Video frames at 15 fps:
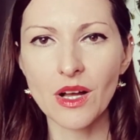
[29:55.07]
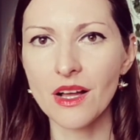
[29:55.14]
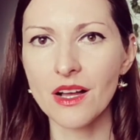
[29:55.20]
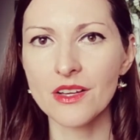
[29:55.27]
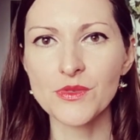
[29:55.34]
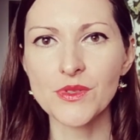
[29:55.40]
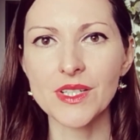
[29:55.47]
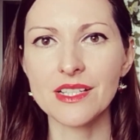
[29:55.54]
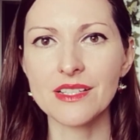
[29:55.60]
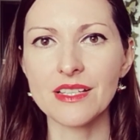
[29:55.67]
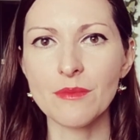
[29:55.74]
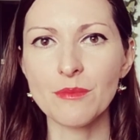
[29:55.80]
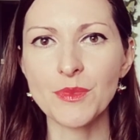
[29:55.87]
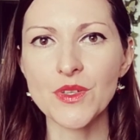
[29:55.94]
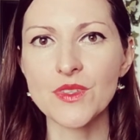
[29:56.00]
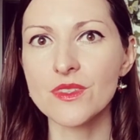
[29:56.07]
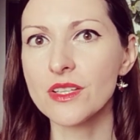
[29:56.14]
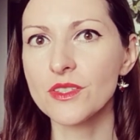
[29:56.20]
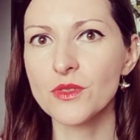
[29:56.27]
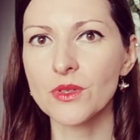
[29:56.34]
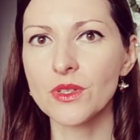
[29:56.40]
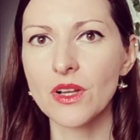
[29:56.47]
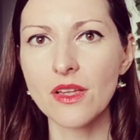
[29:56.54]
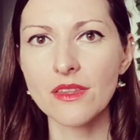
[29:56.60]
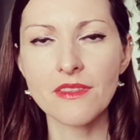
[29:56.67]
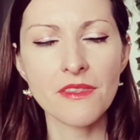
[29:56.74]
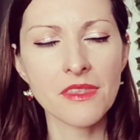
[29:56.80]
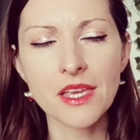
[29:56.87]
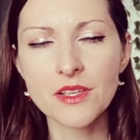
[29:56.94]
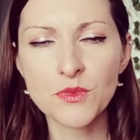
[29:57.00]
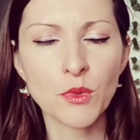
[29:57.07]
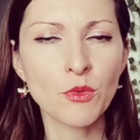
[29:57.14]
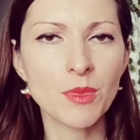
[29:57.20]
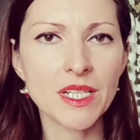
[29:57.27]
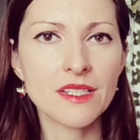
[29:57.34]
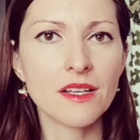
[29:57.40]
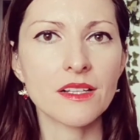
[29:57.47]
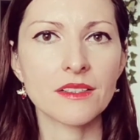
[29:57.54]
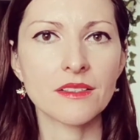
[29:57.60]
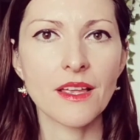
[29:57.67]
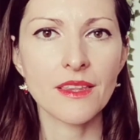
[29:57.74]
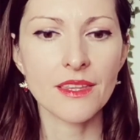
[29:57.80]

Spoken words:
110% or not, things will be done.